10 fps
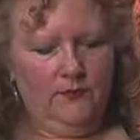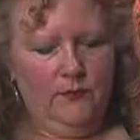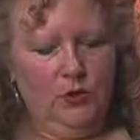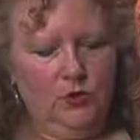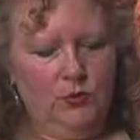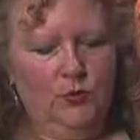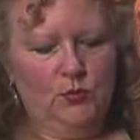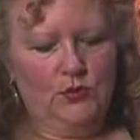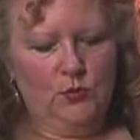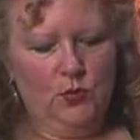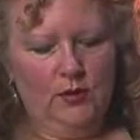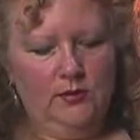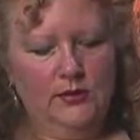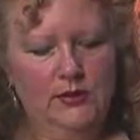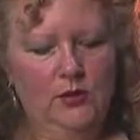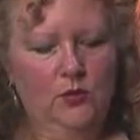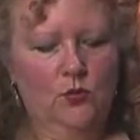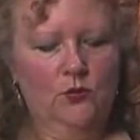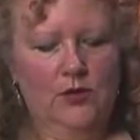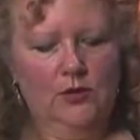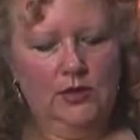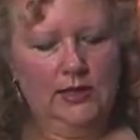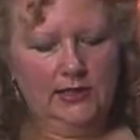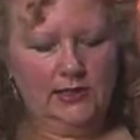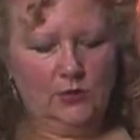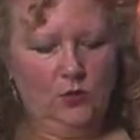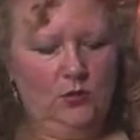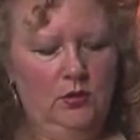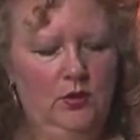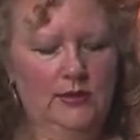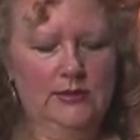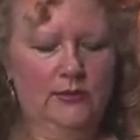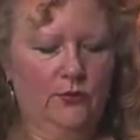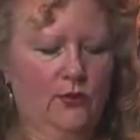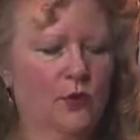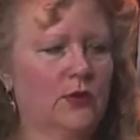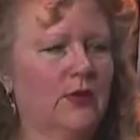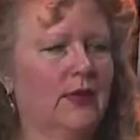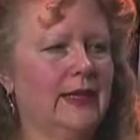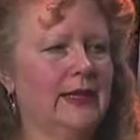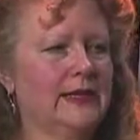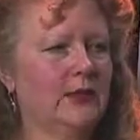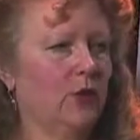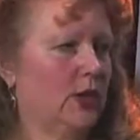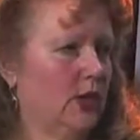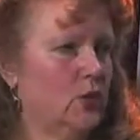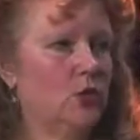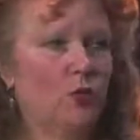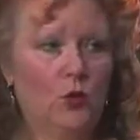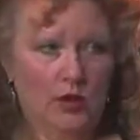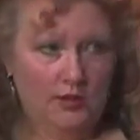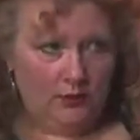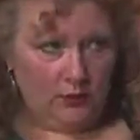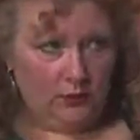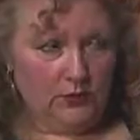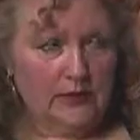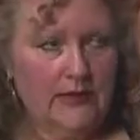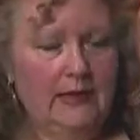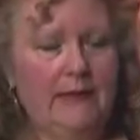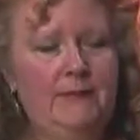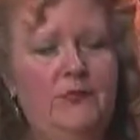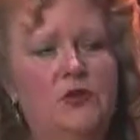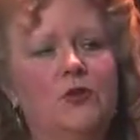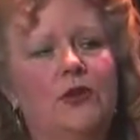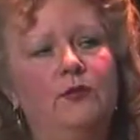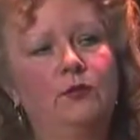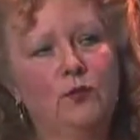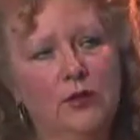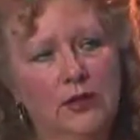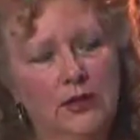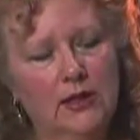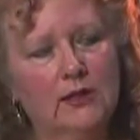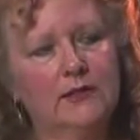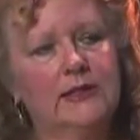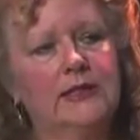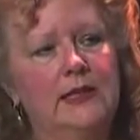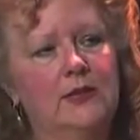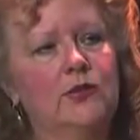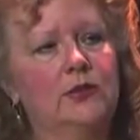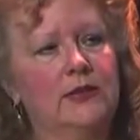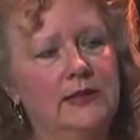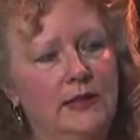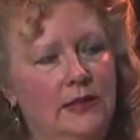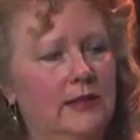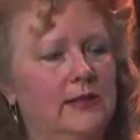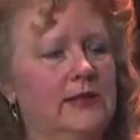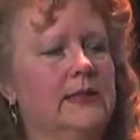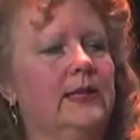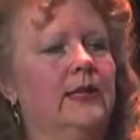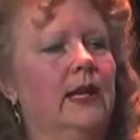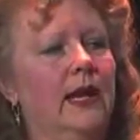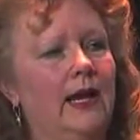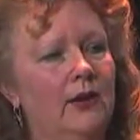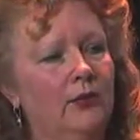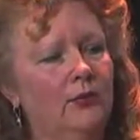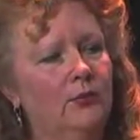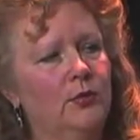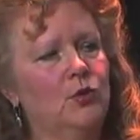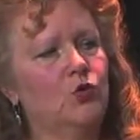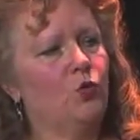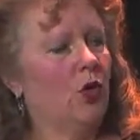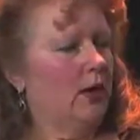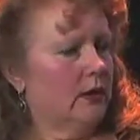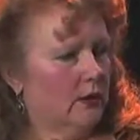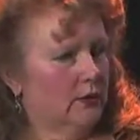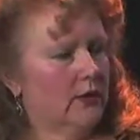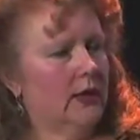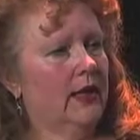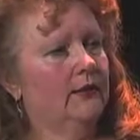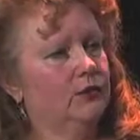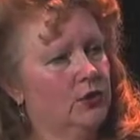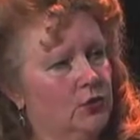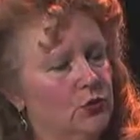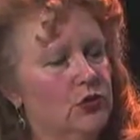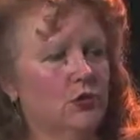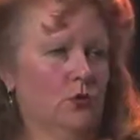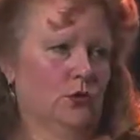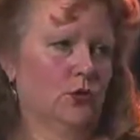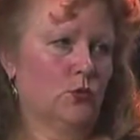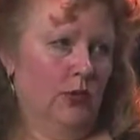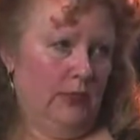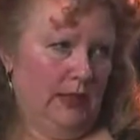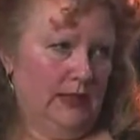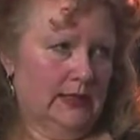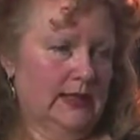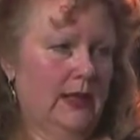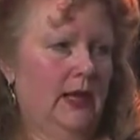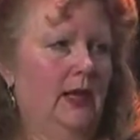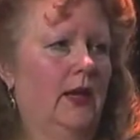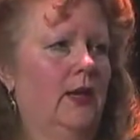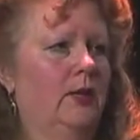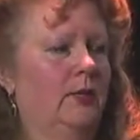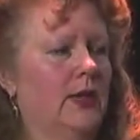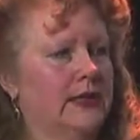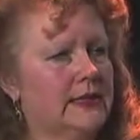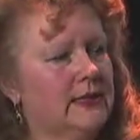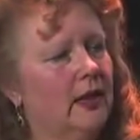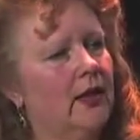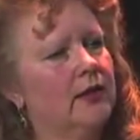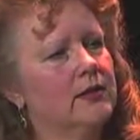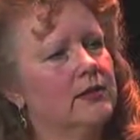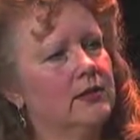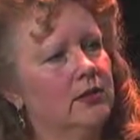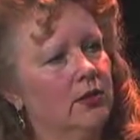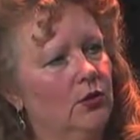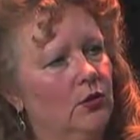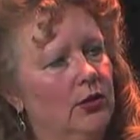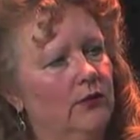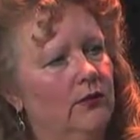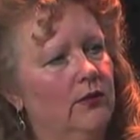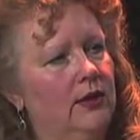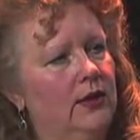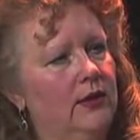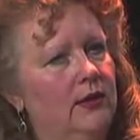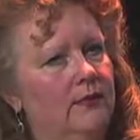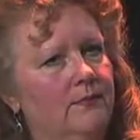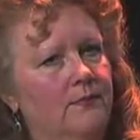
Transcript: usable soil. So they're looking at soil loss. The third thing is irrigation and water use. So they've really gotten this down to a science in how much water they have to use to grow soybeans. It's not, in the